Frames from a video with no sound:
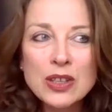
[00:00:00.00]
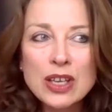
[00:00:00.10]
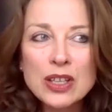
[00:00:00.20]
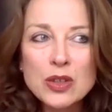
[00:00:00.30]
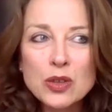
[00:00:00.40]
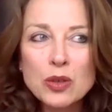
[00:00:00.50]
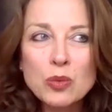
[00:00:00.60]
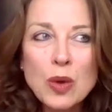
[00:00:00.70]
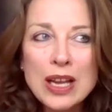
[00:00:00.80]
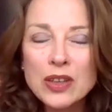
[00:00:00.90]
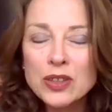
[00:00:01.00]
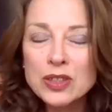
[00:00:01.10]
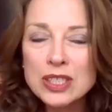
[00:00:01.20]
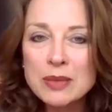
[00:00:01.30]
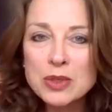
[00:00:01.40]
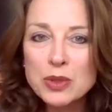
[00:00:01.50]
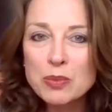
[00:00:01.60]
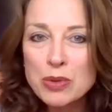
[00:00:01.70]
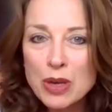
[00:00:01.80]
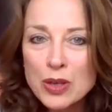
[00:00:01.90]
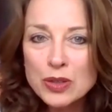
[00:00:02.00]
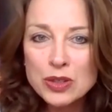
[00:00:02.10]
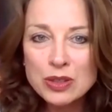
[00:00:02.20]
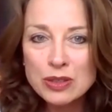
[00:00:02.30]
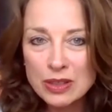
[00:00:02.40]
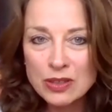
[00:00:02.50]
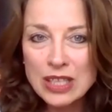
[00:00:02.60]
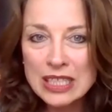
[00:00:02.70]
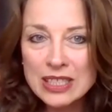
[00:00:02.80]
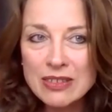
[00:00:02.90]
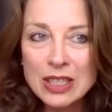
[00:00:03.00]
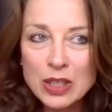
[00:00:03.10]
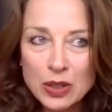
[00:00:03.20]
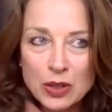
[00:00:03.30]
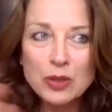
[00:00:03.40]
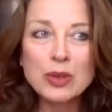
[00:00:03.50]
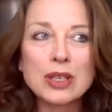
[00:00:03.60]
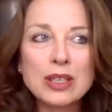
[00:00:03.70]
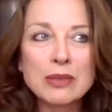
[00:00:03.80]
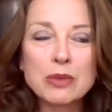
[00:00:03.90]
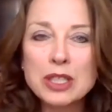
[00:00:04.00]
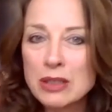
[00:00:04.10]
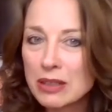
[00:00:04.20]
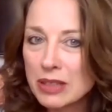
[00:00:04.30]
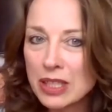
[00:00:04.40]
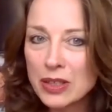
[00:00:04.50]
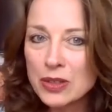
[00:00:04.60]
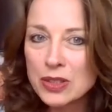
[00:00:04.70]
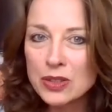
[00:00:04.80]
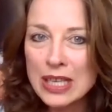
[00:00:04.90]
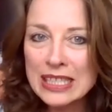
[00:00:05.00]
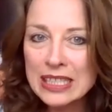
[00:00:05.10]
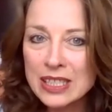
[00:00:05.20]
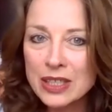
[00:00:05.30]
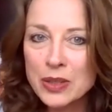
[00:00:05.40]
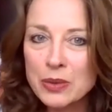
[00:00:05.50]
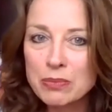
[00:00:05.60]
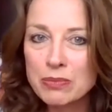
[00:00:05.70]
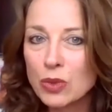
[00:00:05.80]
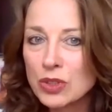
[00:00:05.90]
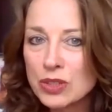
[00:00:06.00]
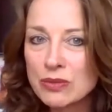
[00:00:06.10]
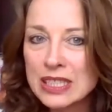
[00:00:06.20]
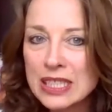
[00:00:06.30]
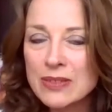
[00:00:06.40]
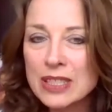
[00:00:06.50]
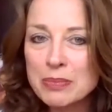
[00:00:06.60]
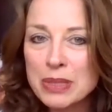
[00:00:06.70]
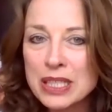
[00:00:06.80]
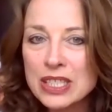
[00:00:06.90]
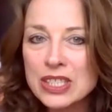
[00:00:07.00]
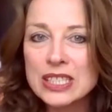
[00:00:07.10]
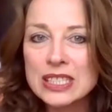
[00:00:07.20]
your way or your tip to approach, not necessarily you, would it, you know, who's your editor who would want to receive these pitches?